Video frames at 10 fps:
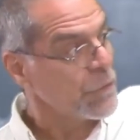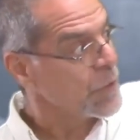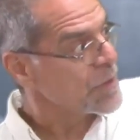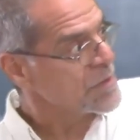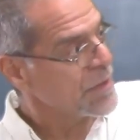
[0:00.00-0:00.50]
a
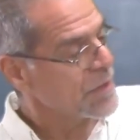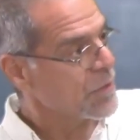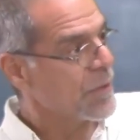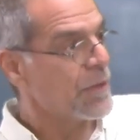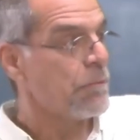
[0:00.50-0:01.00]
few years
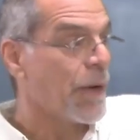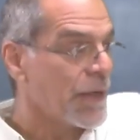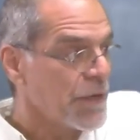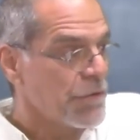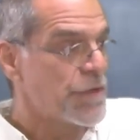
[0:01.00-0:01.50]
later, when the
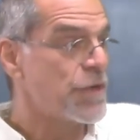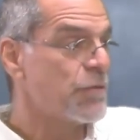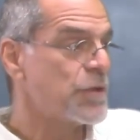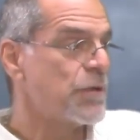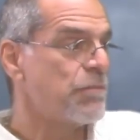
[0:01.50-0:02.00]
Panday
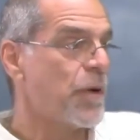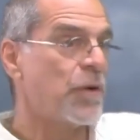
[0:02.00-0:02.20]
regime was in